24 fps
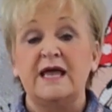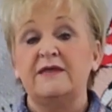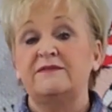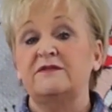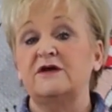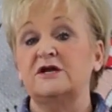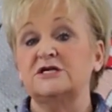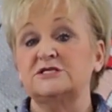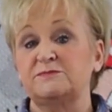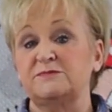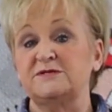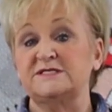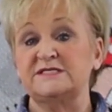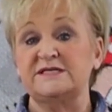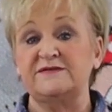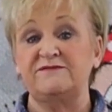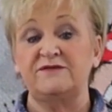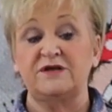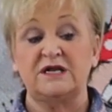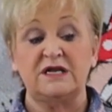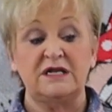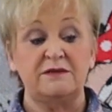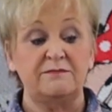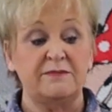that are
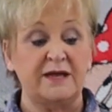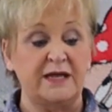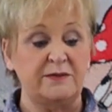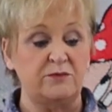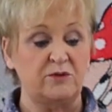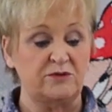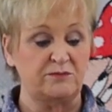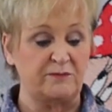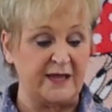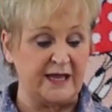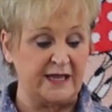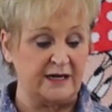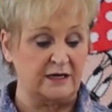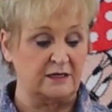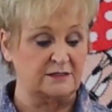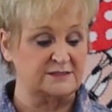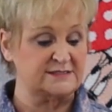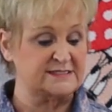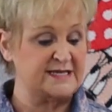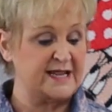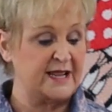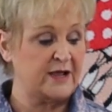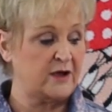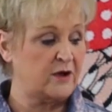specifically made with
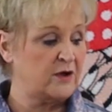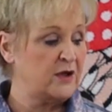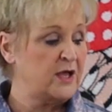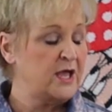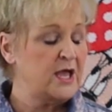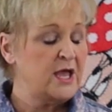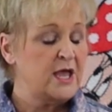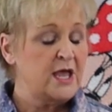panels. Now,